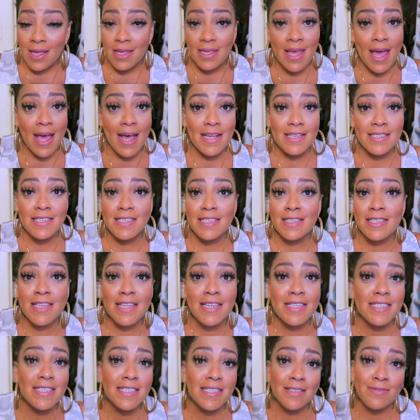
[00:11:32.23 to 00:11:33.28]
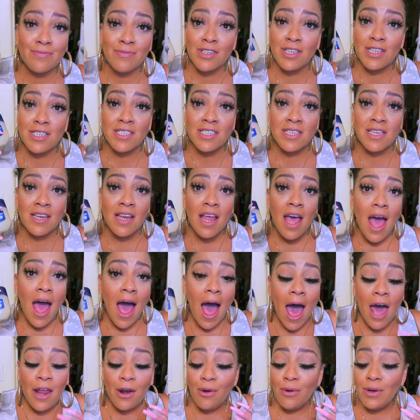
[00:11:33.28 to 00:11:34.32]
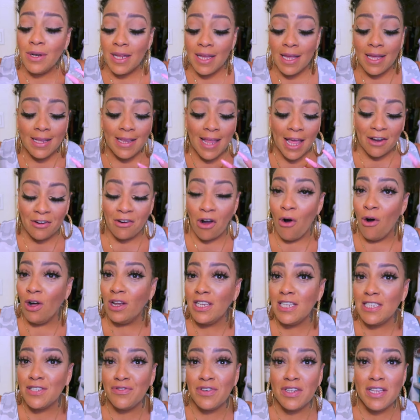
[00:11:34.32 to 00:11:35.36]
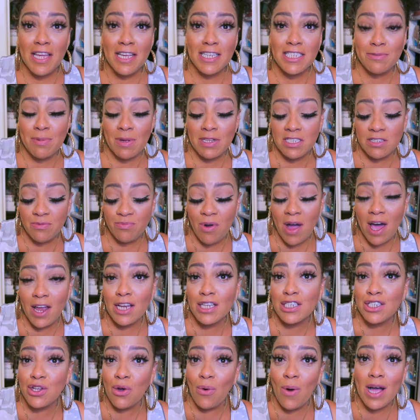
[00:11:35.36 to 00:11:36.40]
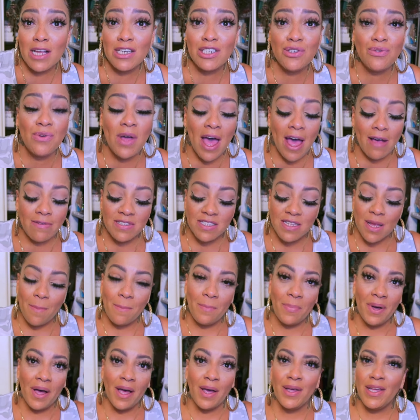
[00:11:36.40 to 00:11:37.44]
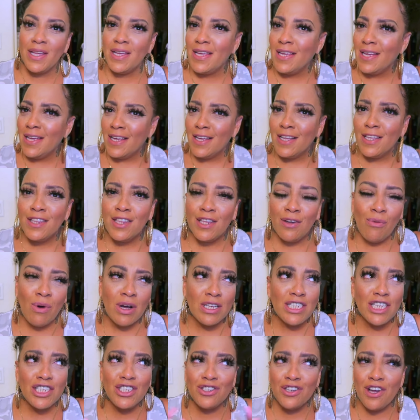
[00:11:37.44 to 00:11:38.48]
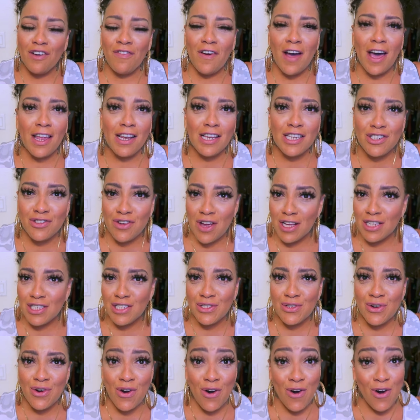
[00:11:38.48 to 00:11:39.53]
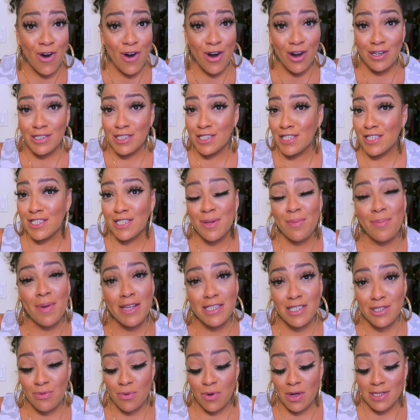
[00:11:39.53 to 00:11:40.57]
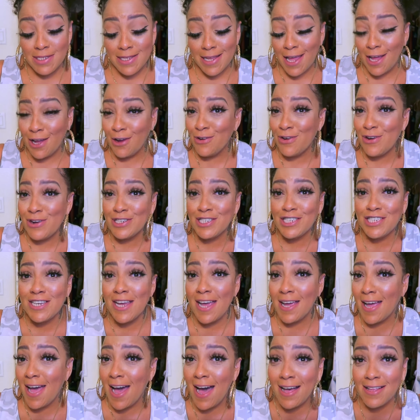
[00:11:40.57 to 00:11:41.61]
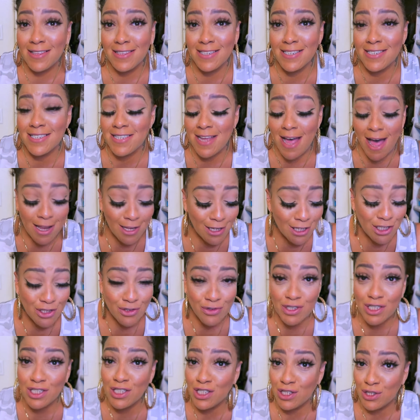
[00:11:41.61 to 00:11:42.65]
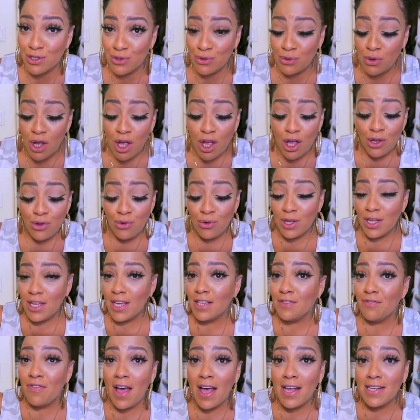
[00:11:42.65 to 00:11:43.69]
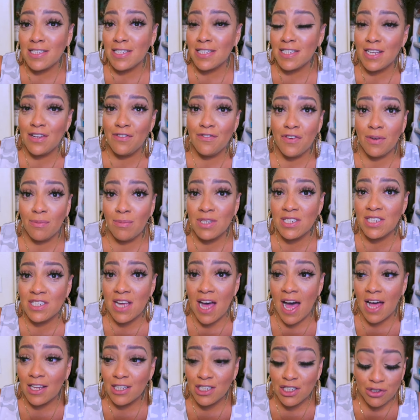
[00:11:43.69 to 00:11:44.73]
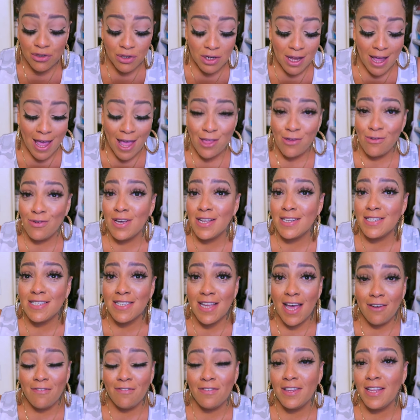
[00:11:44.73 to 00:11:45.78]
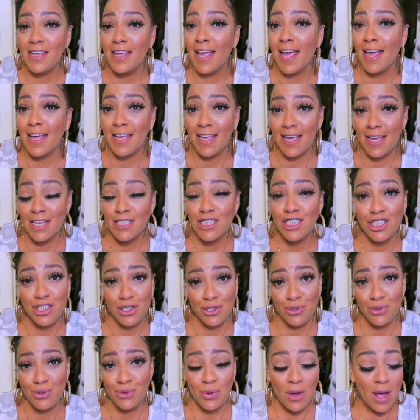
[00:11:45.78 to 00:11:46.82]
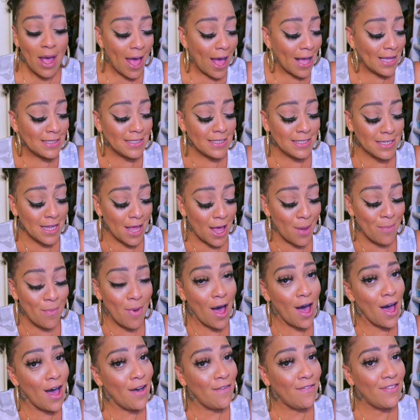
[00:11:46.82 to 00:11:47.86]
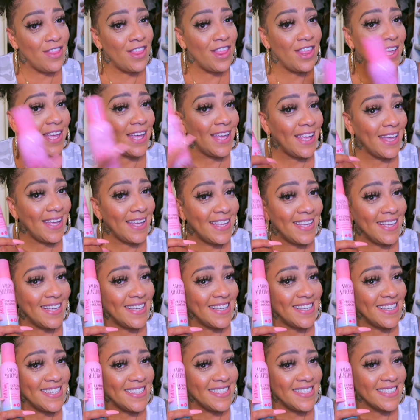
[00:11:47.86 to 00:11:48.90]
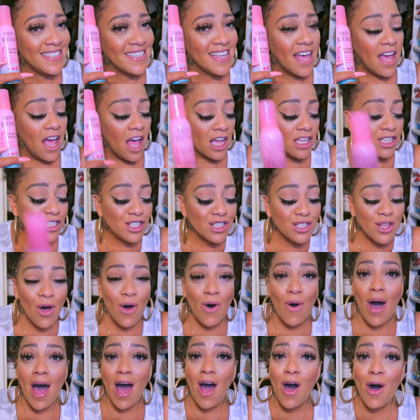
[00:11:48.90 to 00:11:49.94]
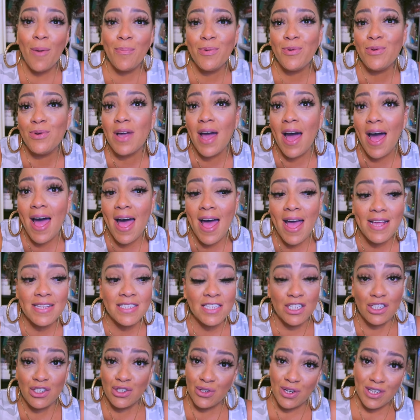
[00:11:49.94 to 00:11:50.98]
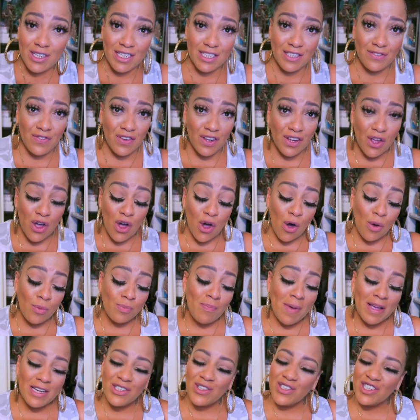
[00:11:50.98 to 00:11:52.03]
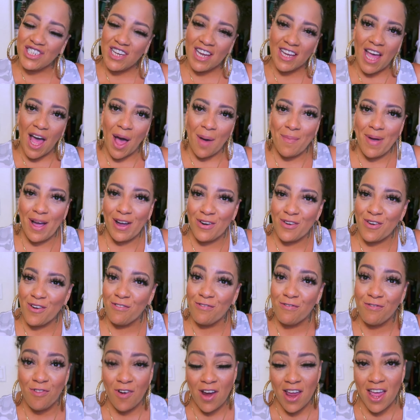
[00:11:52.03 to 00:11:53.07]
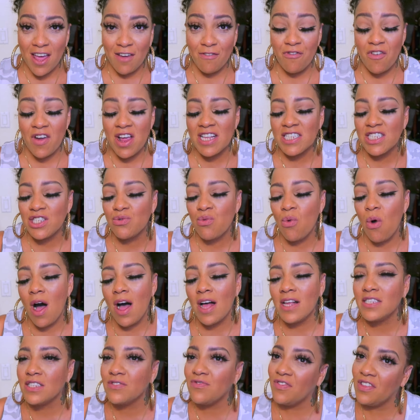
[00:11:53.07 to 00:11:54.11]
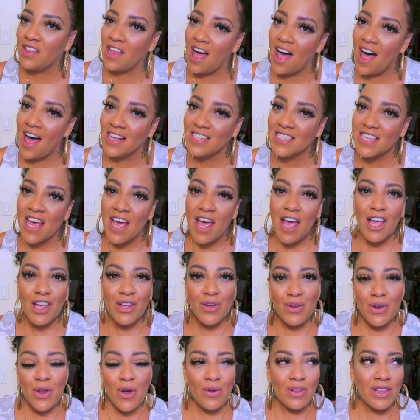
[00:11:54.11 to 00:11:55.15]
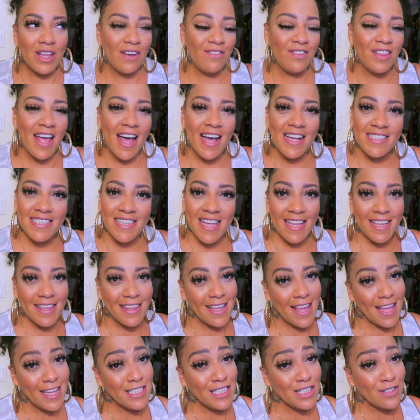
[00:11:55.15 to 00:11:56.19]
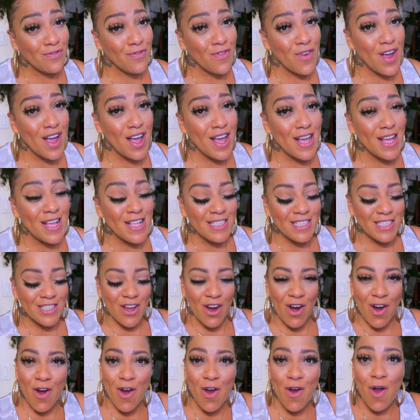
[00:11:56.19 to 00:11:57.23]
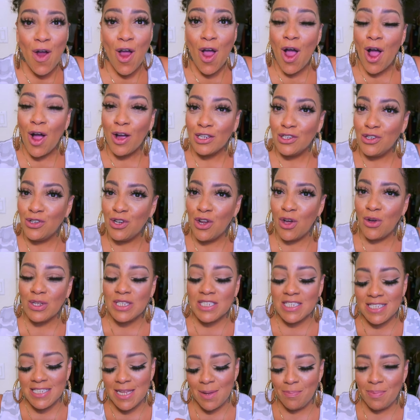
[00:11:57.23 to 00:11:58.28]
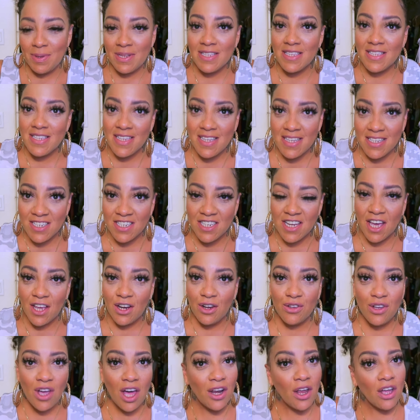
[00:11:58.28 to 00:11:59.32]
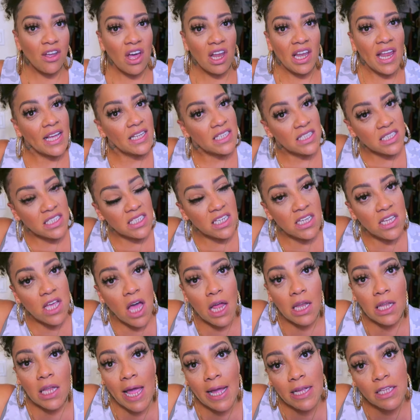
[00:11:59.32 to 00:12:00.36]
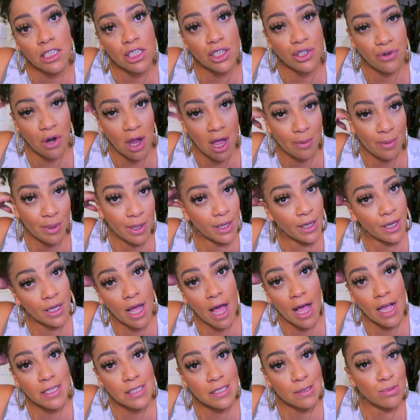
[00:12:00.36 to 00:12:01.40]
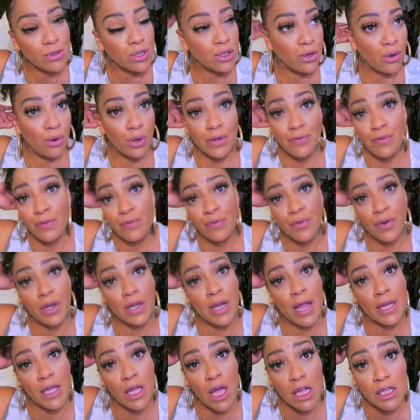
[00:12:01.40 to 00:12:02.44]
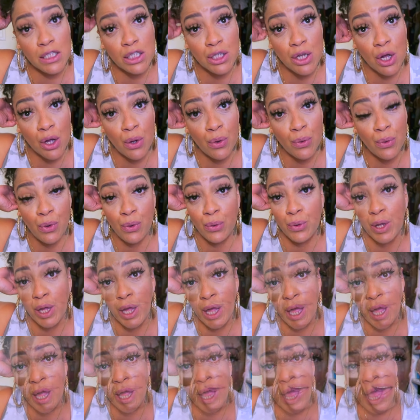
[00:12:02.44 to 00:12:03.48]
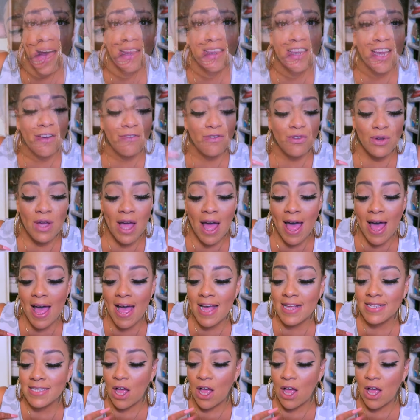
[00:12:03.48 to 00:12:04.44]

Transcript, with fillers: yes, this listen, I don't need like all these really expensive products, though I do have some, but the ones that you can find in the drugstore are just the best ones. And girl, check out the Dollar Tree too. You can get Vaseline from the Dollar Tree and you can definitely get you some of this. So I hope you guys enjoyed this video. Make sure you check out my girlfriend Fran Francois vlogs. You know, Love Lies and Lace Fronts. Her, you know, sipping tea channel. Y'all know y'all like the tea. Y'all like the drama and the gossip. So don't even front like y'all don't, okay? But I love you guys.